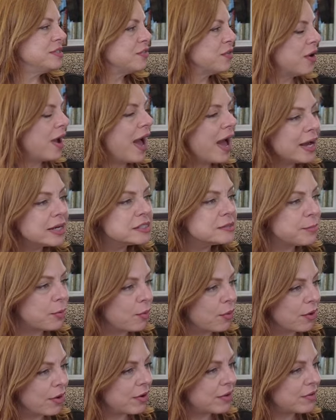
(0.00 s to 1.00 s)
for
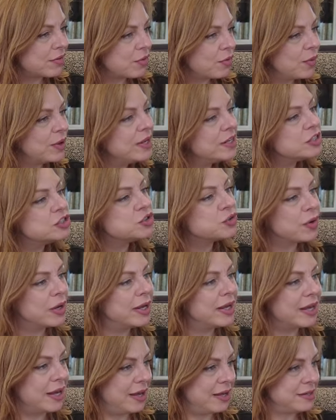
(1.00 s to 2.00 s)
export. We didn't
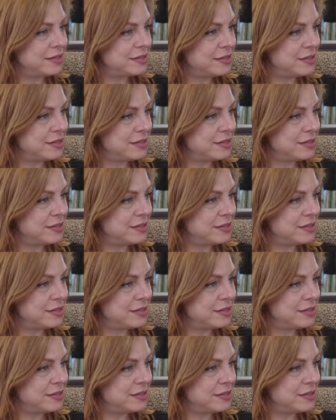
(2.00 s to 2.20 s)
drink it.